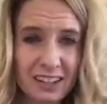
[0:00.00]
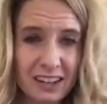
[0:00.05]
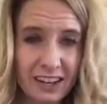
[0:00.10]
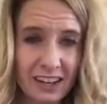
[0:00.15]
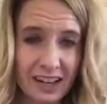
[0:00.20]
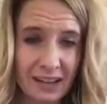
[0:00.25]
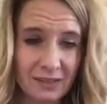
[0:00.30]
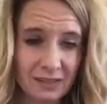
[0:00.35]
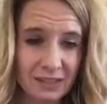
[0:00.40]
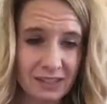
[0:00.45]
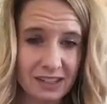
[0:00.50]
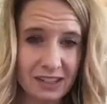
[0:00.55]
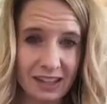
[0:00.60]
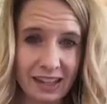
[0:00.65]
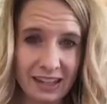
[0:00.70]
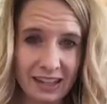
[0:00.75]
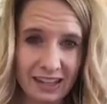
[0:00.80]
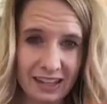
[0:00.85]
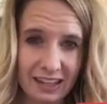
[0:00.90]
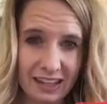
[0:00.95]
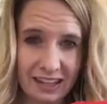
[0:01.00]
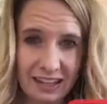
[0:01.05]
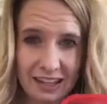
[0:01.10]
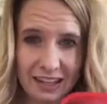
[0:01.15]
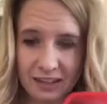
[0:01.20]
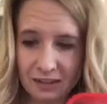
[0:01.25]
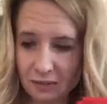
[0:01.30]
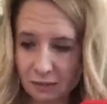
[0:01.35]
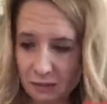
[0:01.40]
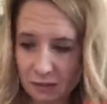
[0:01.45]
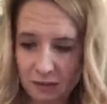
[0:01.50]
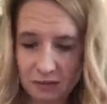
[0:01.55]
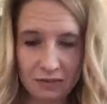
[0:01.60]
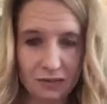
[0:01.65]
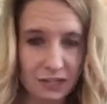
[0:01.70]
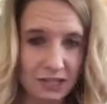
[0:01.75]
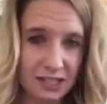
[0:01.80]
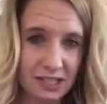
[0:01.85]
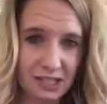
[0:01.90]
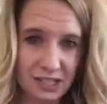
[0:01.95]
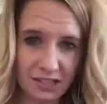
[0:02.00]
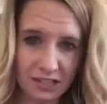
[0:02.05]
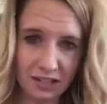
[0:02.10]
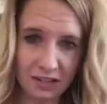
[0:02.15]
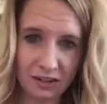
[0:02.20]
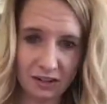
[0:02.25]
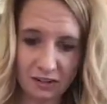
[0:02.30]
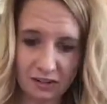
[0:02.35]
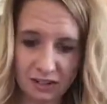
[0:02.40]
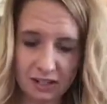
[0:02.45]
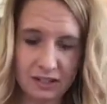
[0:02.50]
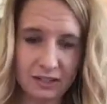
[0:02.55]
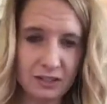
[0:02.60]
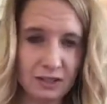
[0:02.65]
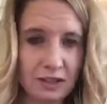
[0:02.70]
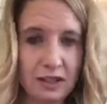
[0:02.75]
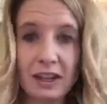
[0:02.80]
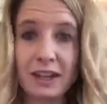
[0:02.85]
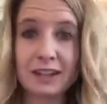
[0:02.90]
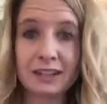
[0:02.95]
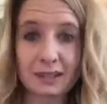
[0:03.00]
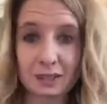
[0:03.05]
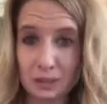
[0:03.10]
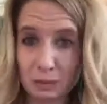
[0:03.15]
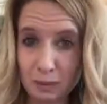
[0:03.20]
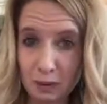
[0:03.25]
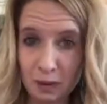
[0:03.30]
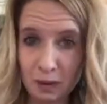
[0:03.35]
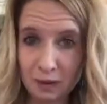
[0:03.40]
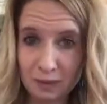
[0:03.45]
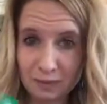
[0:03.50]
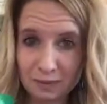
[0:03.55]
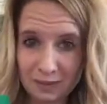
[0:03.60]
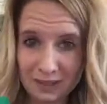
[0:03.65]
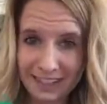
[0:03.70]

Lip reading: I have to eat what fits in here? These look kind of small.